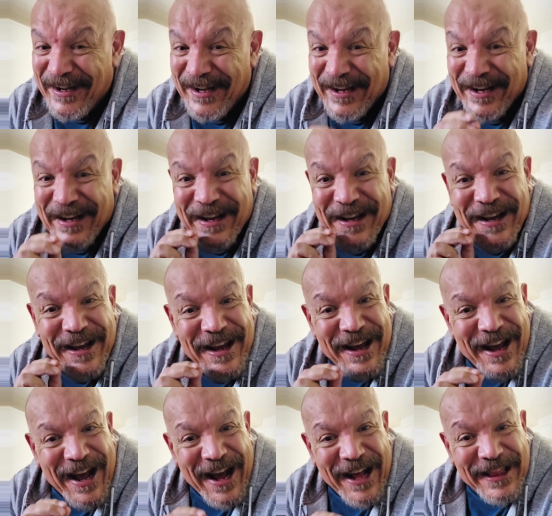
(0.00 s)
and
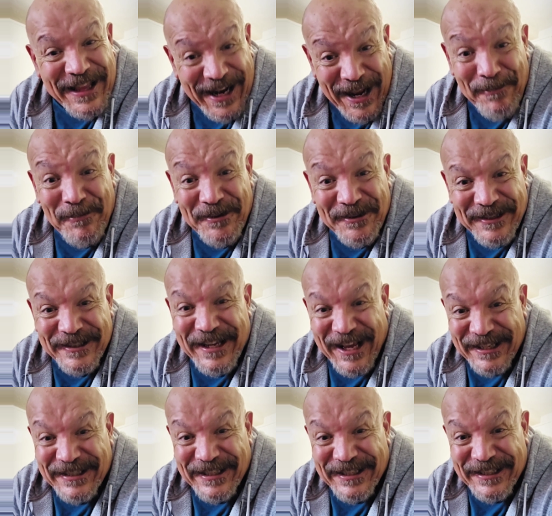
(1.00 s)
the lemon
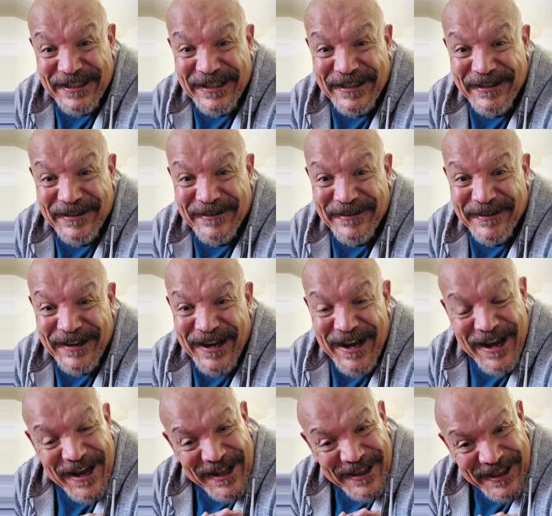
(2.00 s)
zest
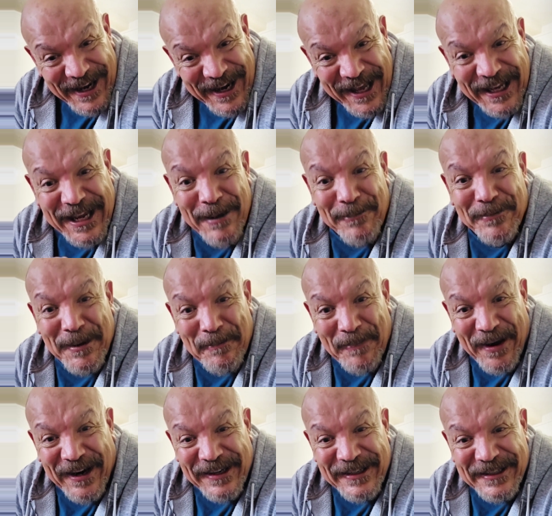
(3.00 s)
that I put
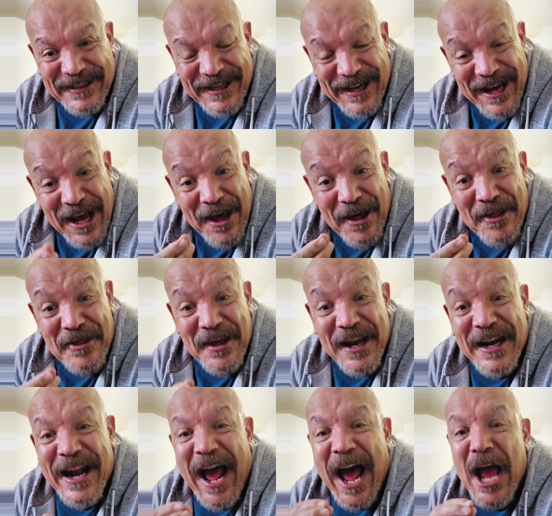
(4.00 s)
aside?
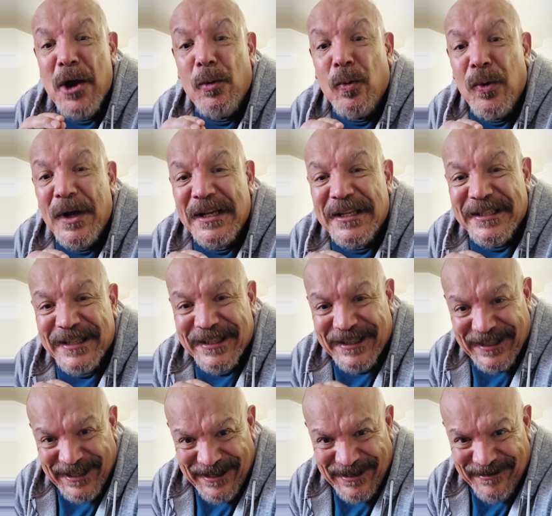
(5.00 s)
Then I
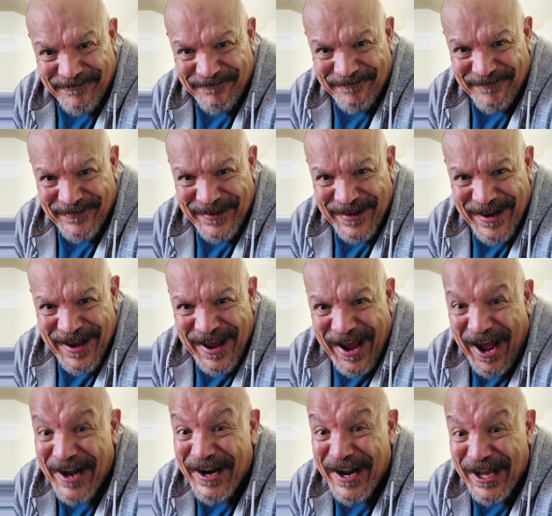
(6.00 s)
whisked an
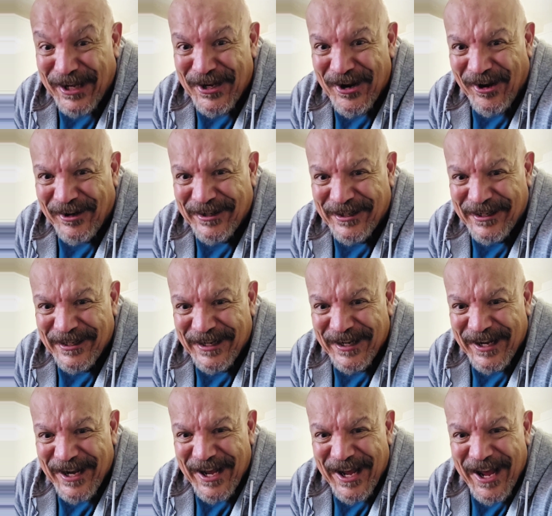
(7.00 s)
egg yolk
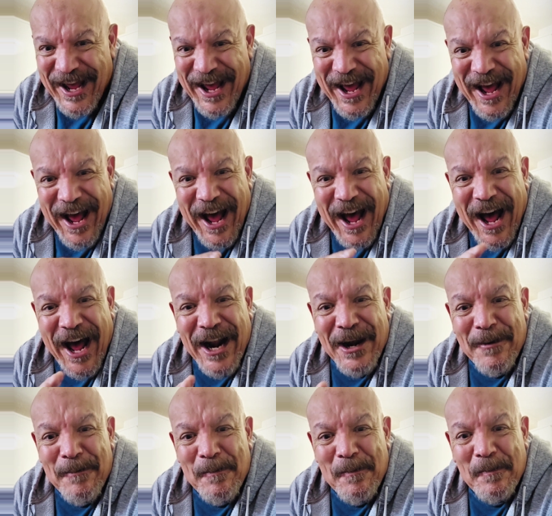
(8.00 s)

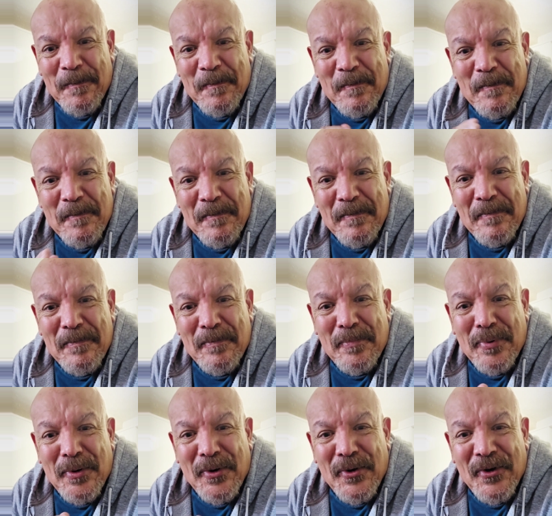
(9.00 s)
and
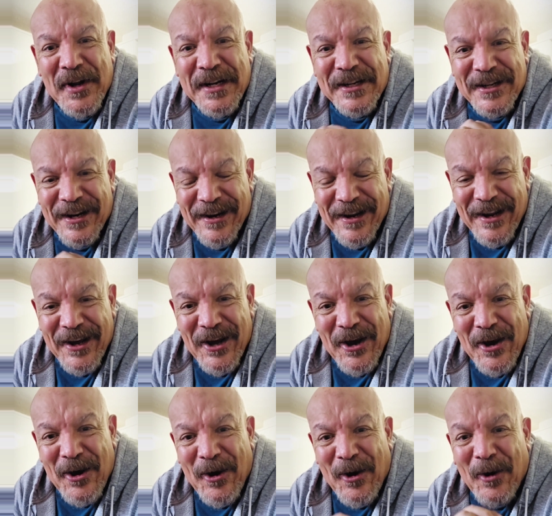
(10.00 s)
took the
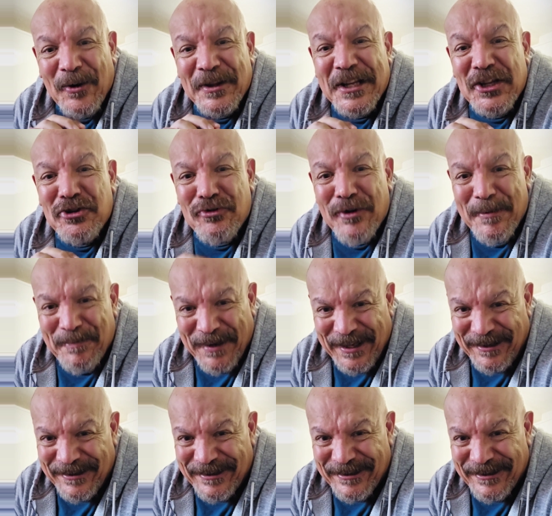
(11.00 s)
meatballs
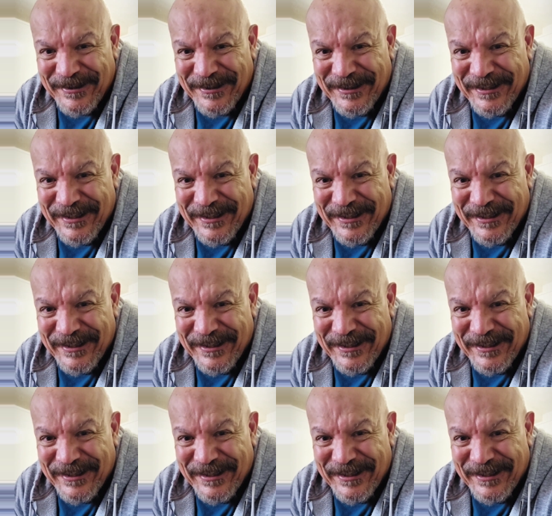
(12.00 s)
apart,